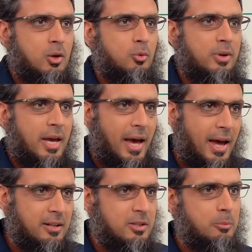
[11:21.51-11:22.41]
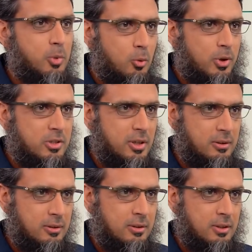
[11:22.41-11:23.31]
we had the
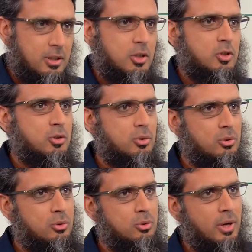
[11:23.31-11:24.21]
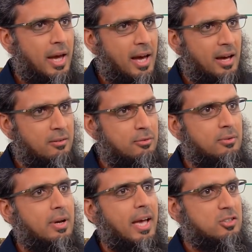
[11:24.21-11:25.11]
provision to have
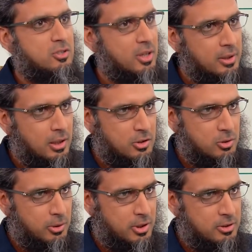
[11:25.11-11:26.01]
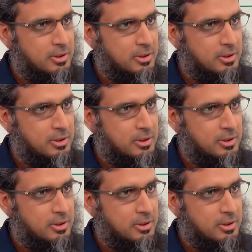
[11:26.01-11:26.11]
external storage